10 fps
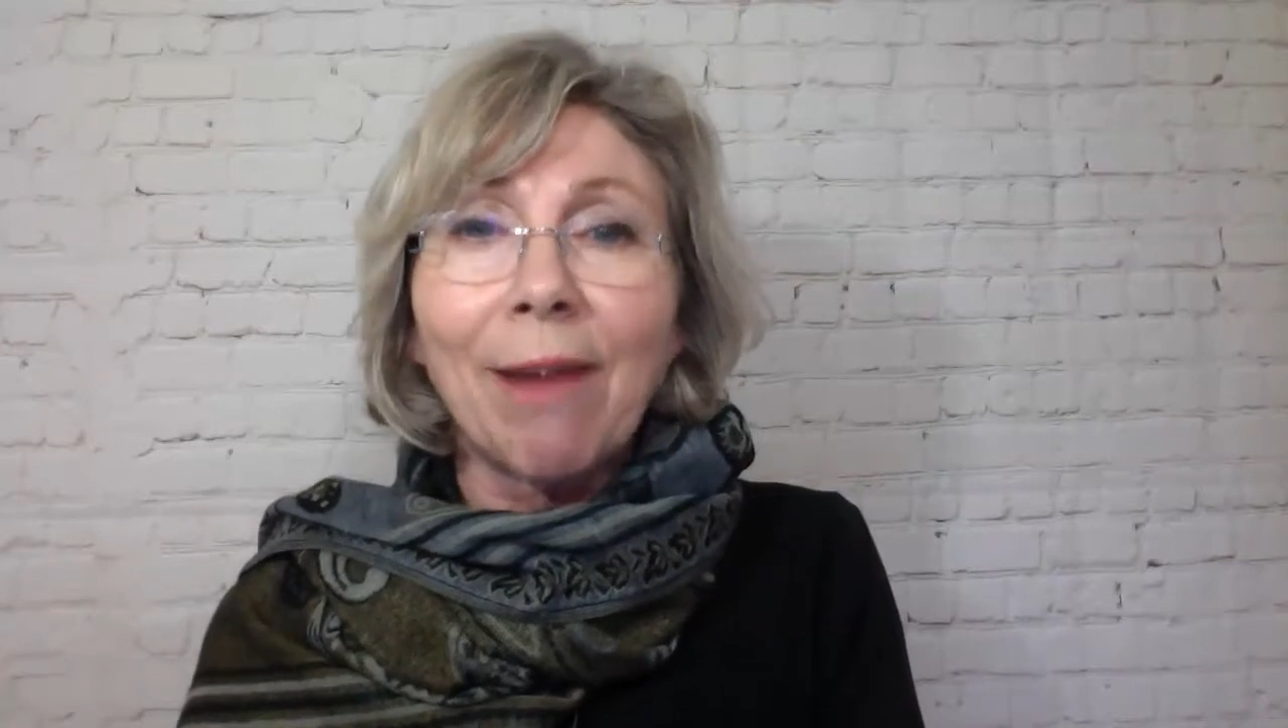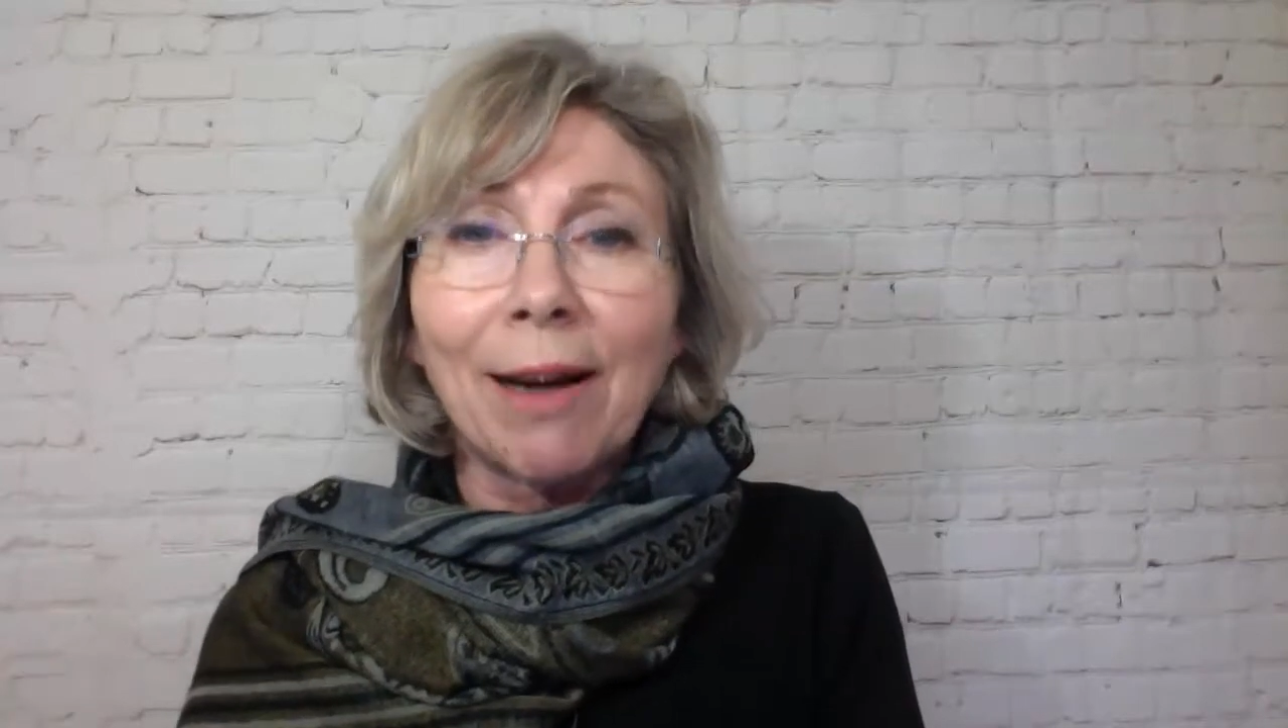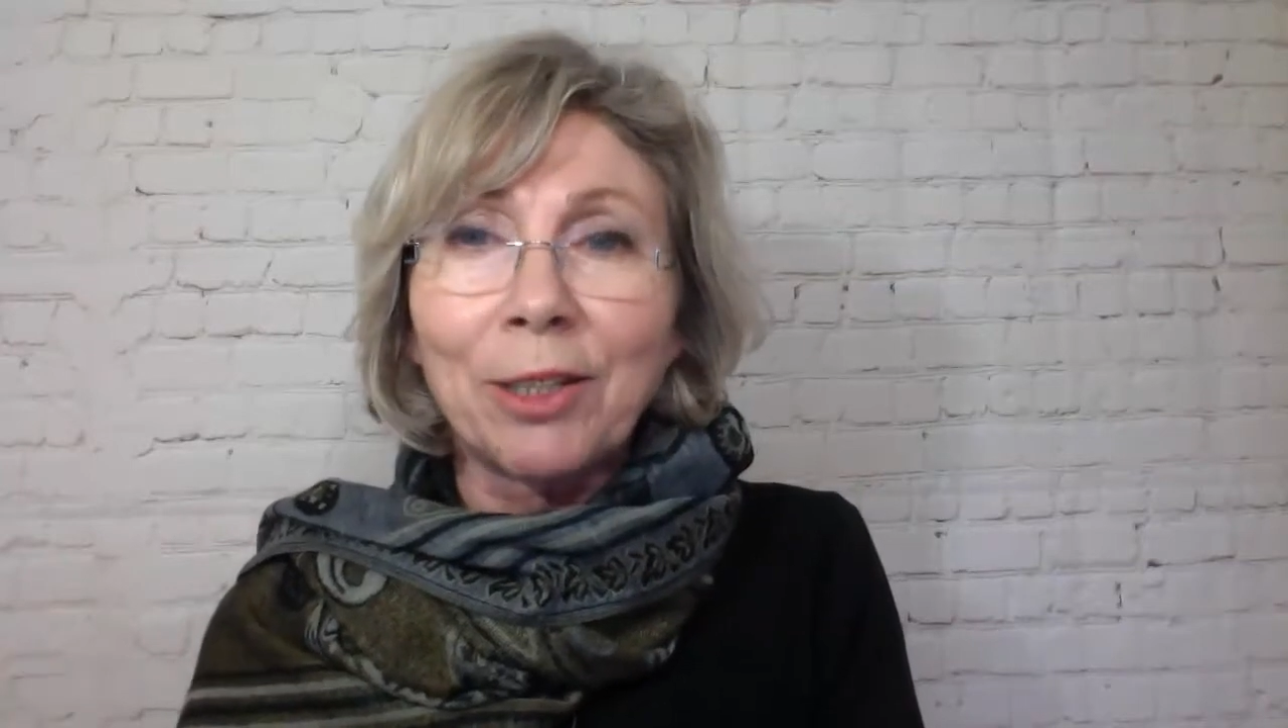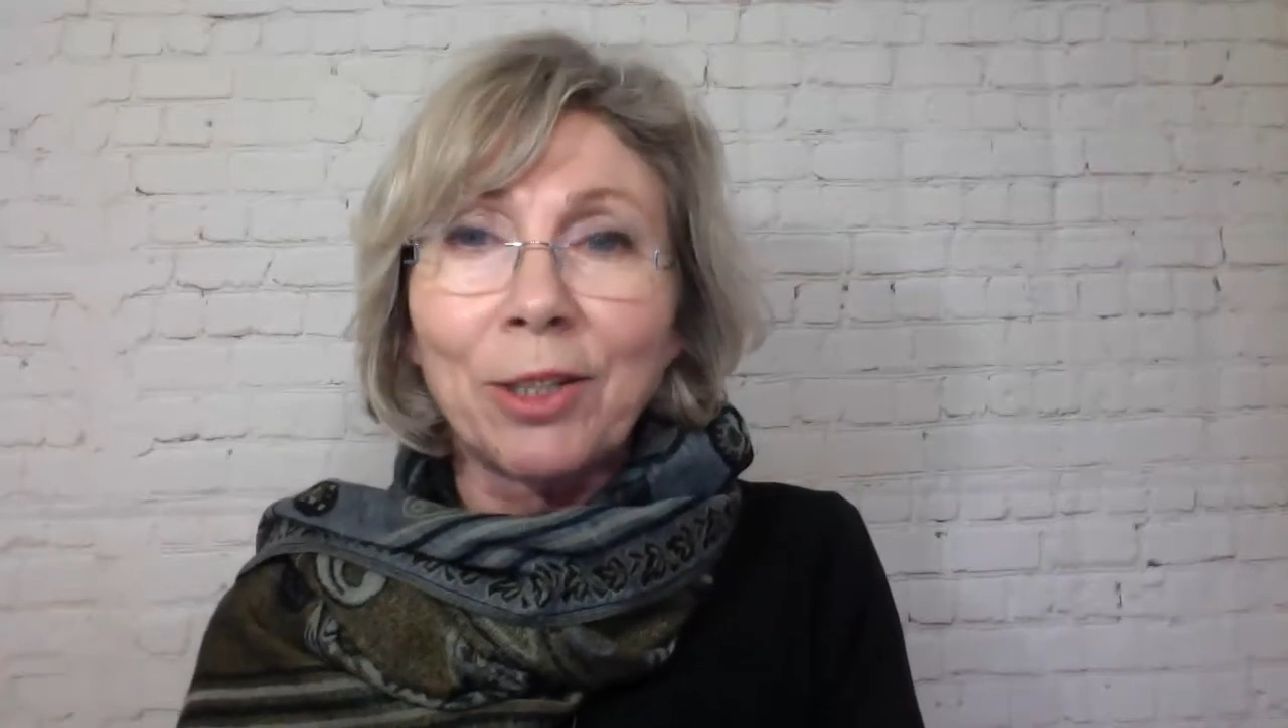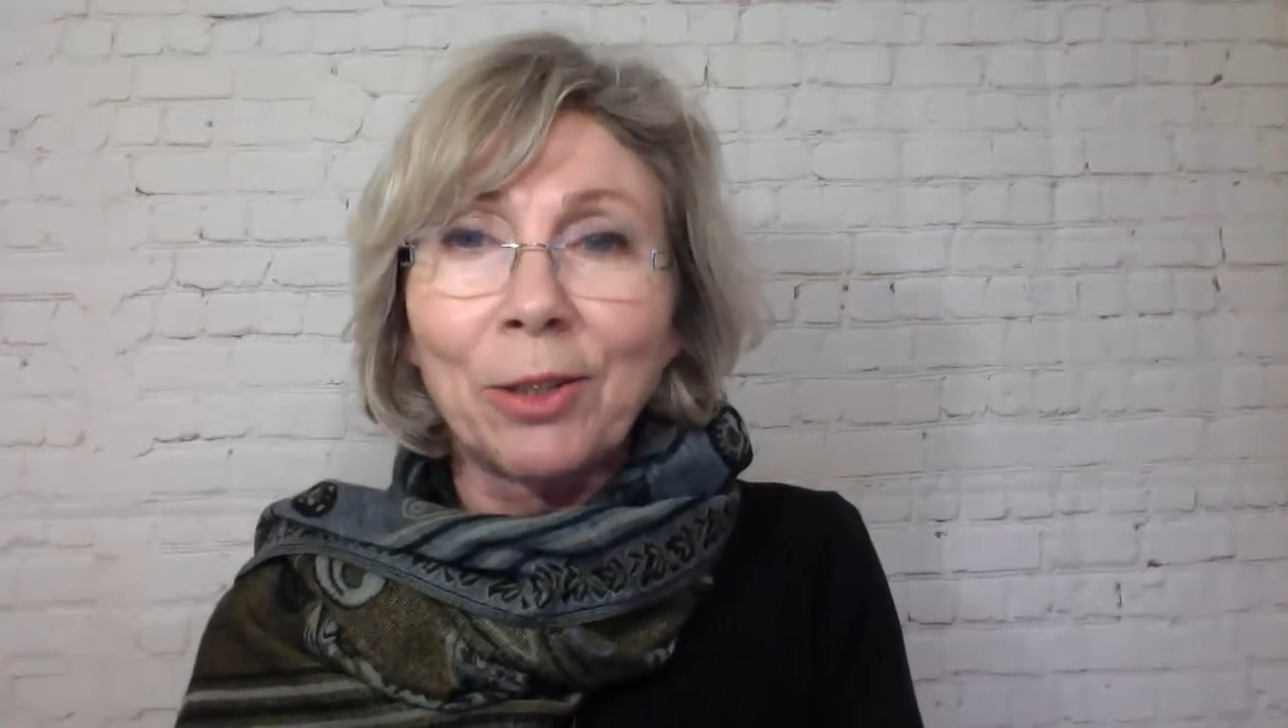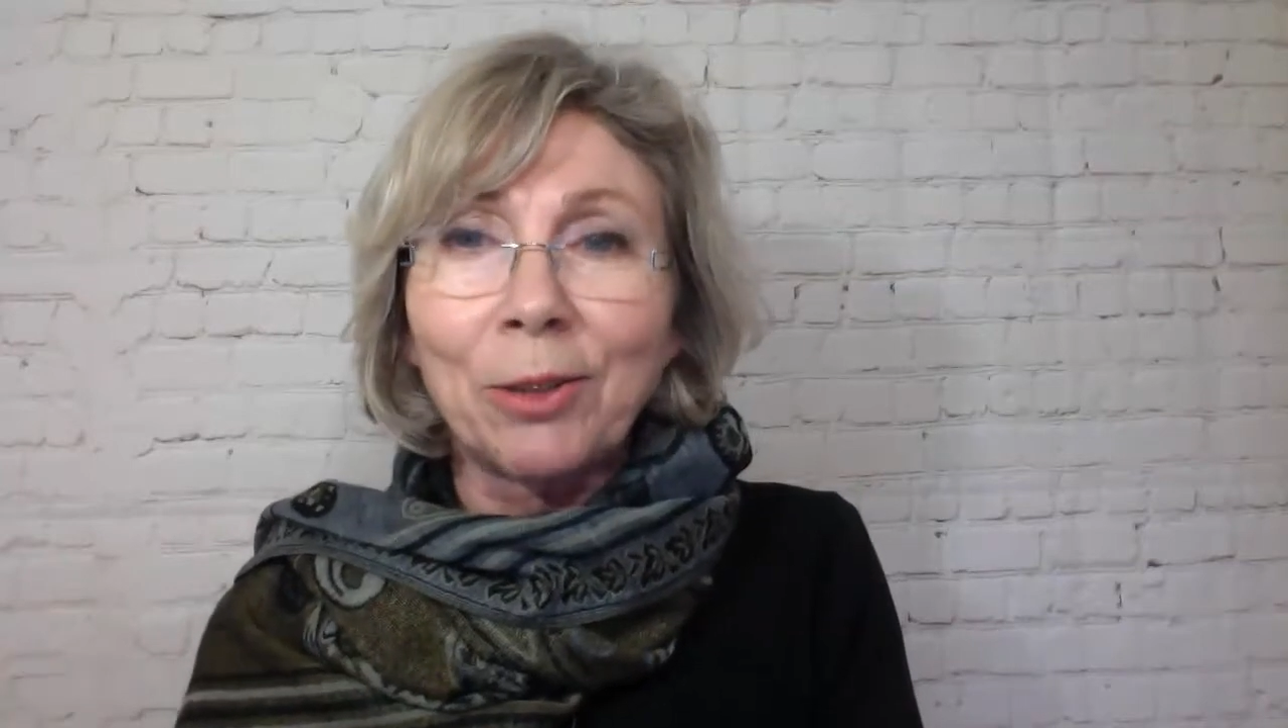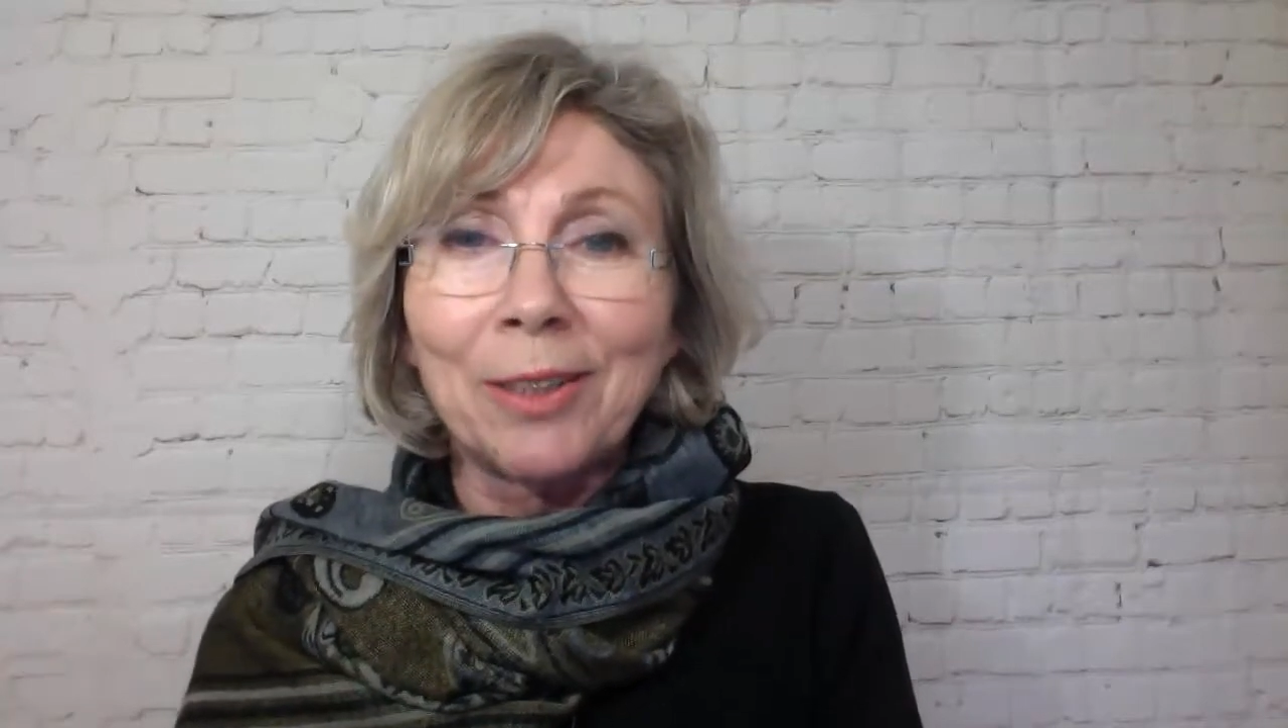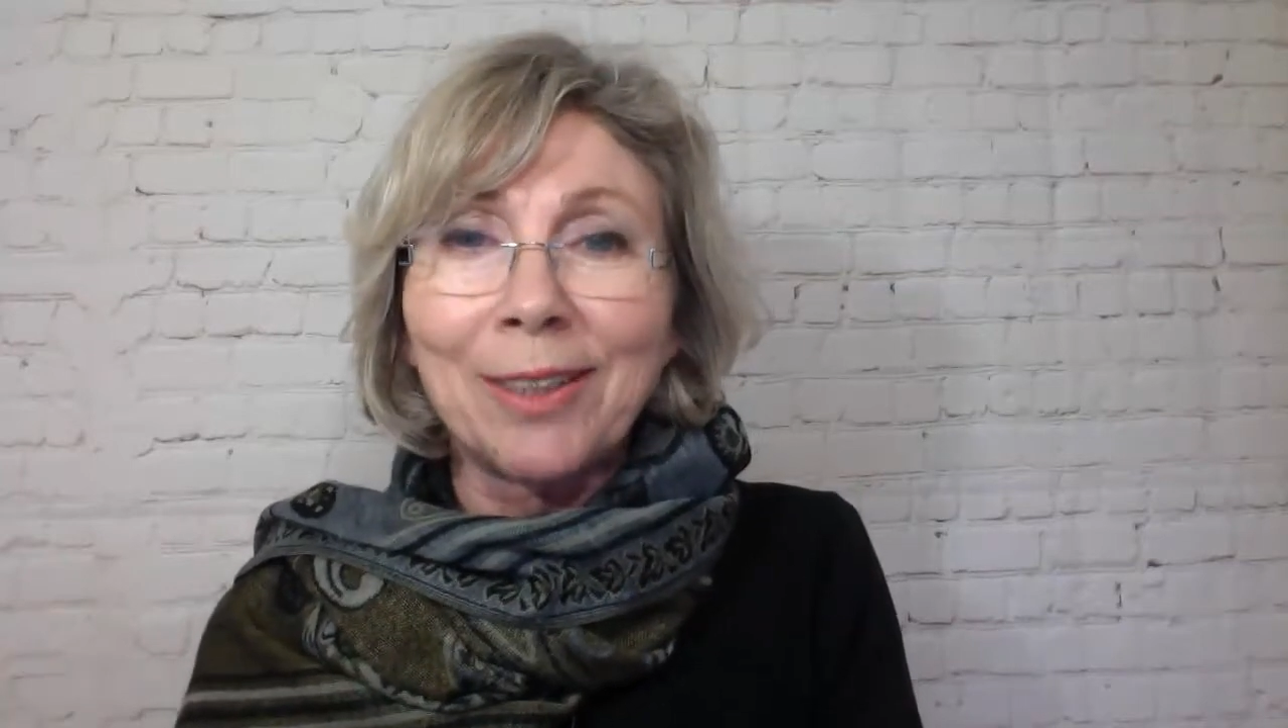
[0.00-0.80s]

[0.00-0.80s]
gratitude.